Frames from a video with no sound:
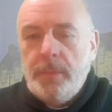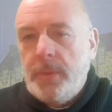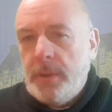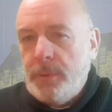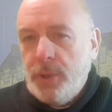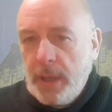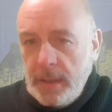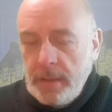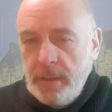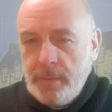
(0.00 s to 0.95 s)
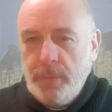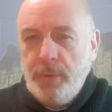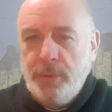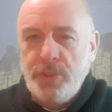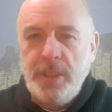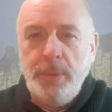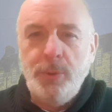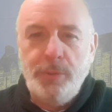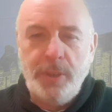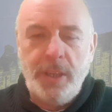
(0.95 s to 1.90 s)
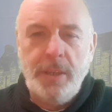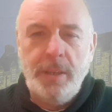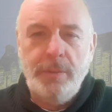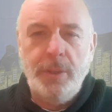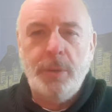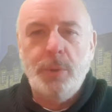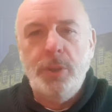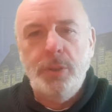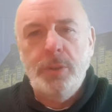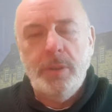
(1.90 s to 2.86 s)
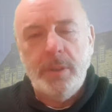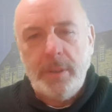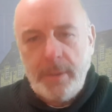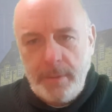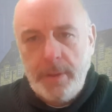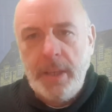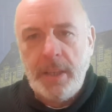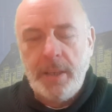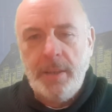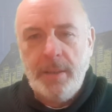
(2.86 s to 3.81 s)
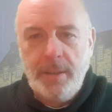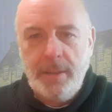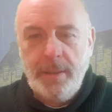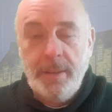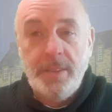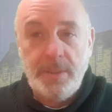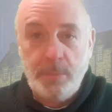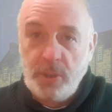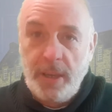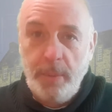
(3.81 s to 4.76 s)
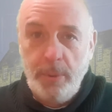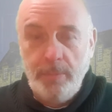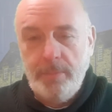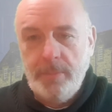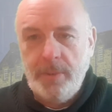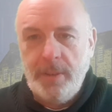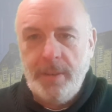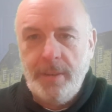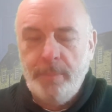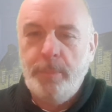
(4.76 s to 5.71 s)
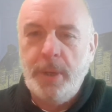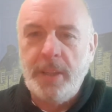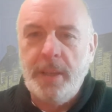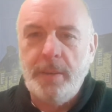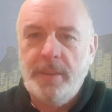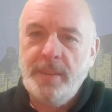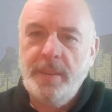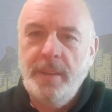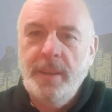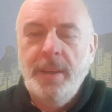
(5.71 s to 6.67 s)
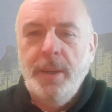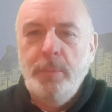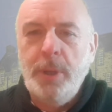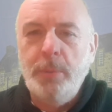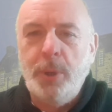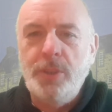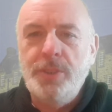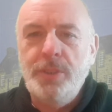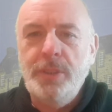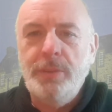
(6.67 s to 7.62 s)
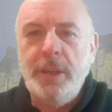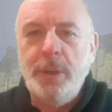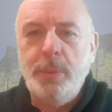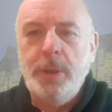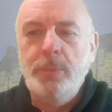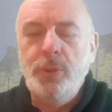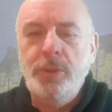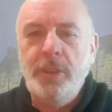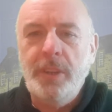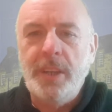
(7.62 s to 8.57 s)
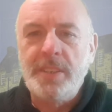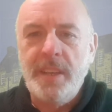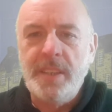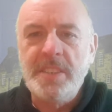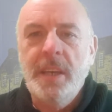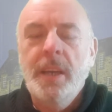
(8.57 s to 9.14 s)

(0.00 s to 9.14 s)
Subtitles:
If you are here for the first time, don't forget, if you like what I do, like, subscribe and bang that bell button so you find out when I'm doing the next things.